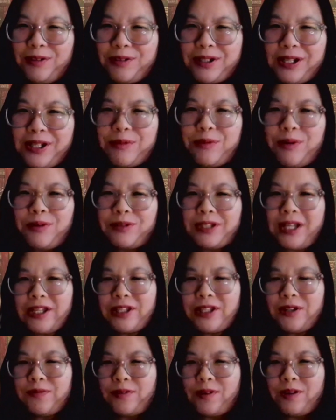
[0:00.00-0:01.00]
Okay. Well,
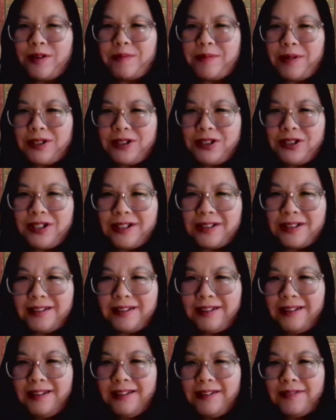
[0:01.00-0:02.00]
thank you very much,
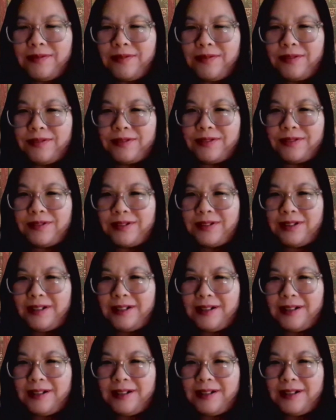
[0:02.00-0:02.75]
Jesse, for yes.